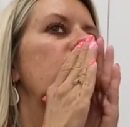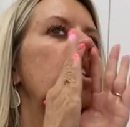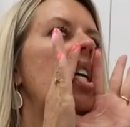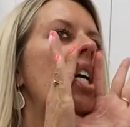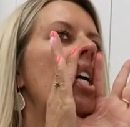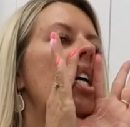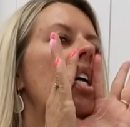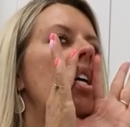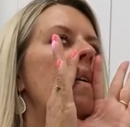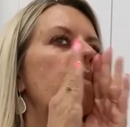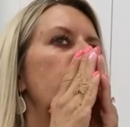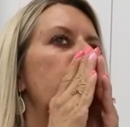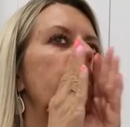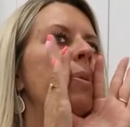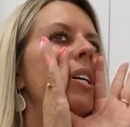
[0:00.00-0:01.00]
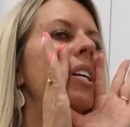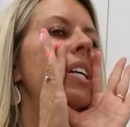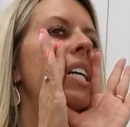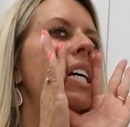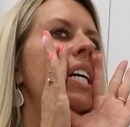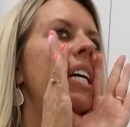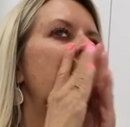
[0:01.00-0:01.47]
Time to
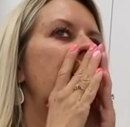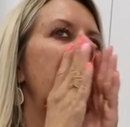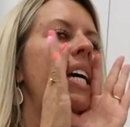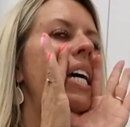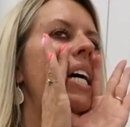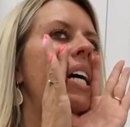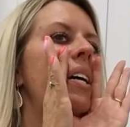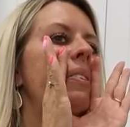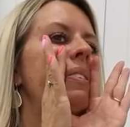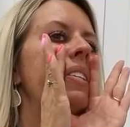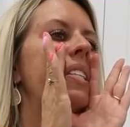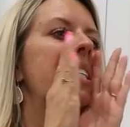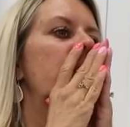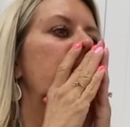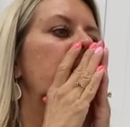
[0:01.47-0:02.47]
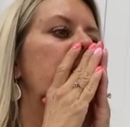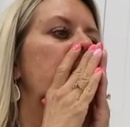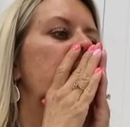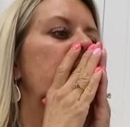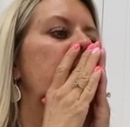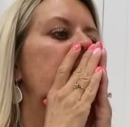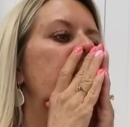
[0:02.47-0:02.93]
burn down the house.
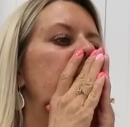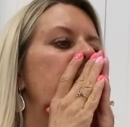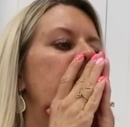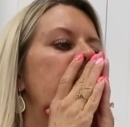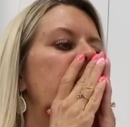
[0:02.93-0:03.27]
Why?